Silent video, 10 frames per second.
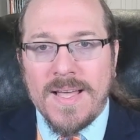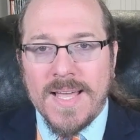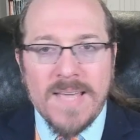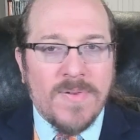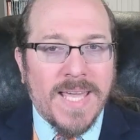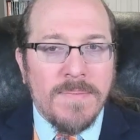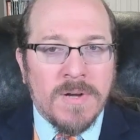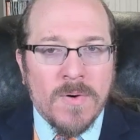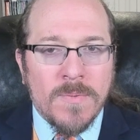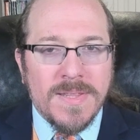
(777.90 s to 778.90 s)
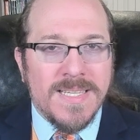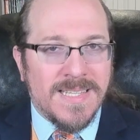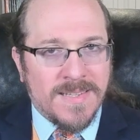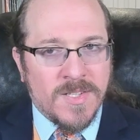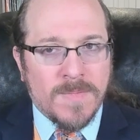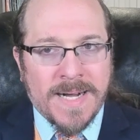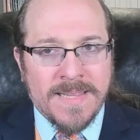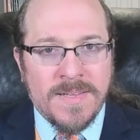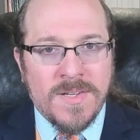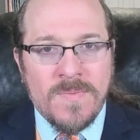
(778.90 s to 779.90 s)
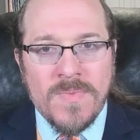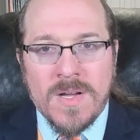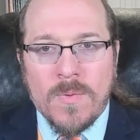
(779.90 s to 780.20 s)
If we keep going with this little by little,